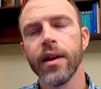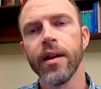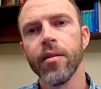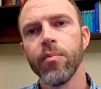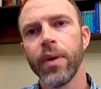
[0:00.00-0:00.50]

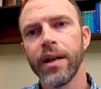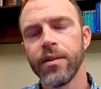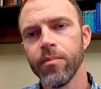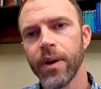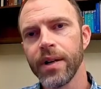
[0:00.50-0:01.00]
And
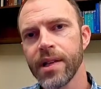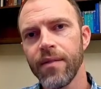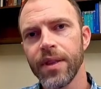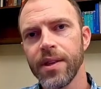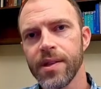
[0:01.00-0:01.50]
by
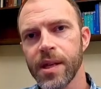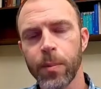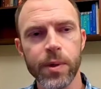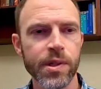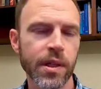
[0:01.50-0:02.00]
saving these
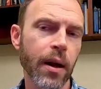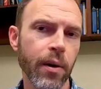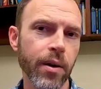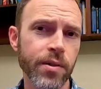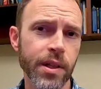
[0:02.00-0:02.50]
separate
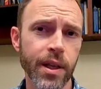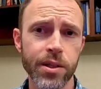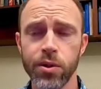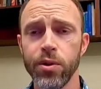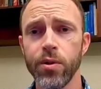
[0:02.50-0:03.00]
scenarios, it
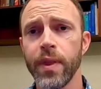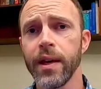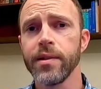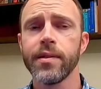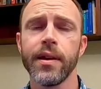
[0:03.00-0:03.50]
lets you do
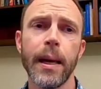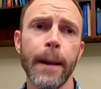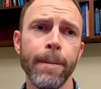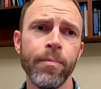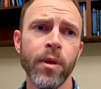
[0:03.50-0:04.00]
things like
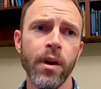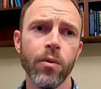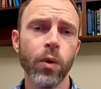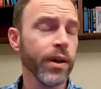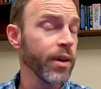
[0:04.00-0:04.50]

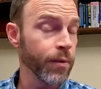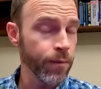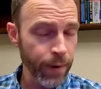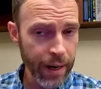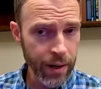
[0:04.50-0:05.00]
run different
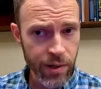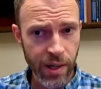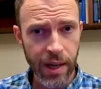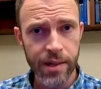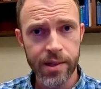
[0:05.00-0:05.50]
fire
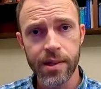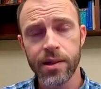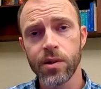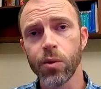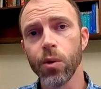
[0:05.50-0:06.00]

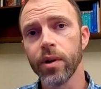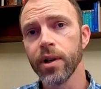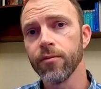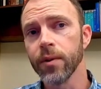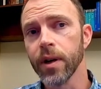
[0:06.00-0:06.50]
sizes or
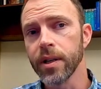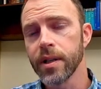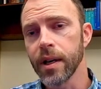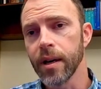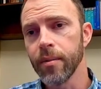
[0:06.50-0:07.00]
different
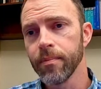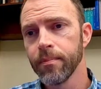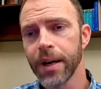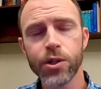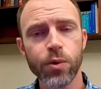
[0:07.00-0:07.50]

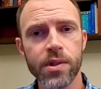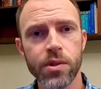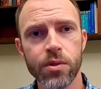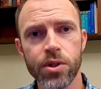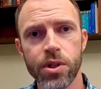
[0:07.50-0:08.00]
mesh
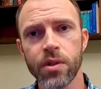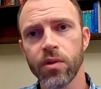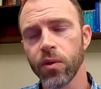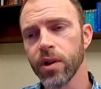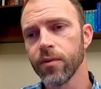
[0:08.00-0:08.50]
resolutions
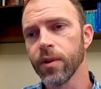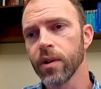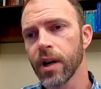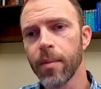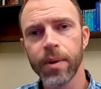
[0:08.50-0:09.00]
or
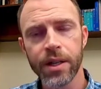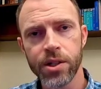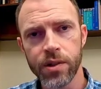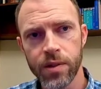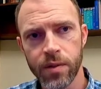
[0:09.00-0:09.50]
different
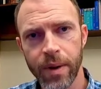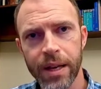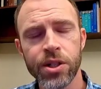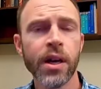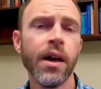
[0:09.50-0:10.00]
combinations of
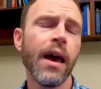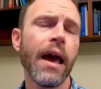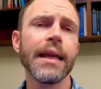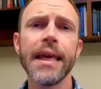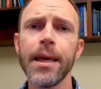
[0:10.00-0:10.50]
mesh,
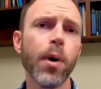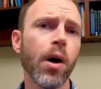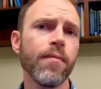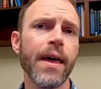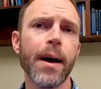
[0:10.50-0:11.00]
and keep
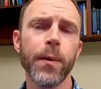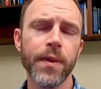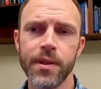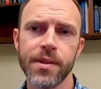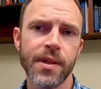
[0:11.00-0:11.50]
all of that
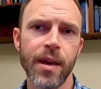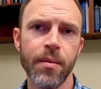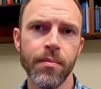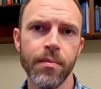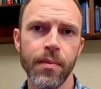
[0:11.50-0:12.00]
within the
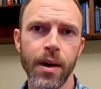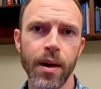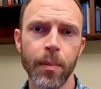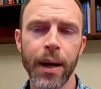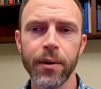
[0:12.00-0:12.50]
same
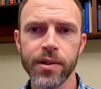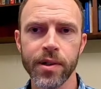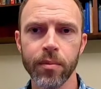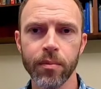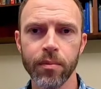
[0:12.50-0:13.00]

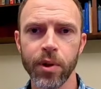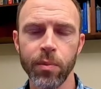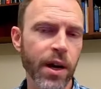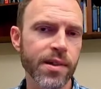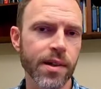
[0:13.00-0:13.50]
Pyrosim
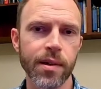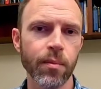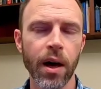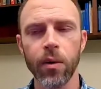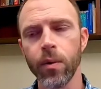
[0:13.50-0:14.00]
preprocessing
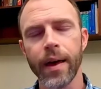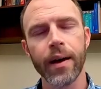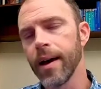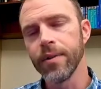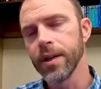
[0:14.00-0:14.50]
model without
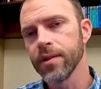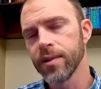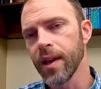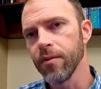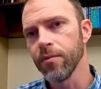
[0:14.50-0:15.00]
having to
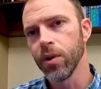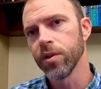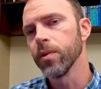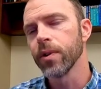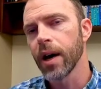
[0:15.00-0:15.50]
save
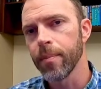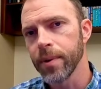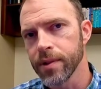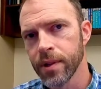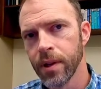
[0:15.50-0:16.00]
multiple
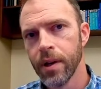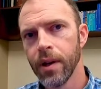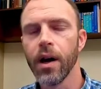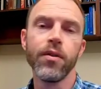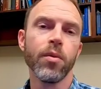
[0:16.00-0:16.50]
copies
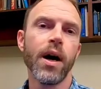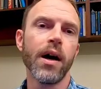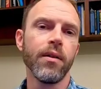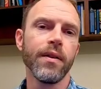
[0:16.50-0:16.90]
of your model.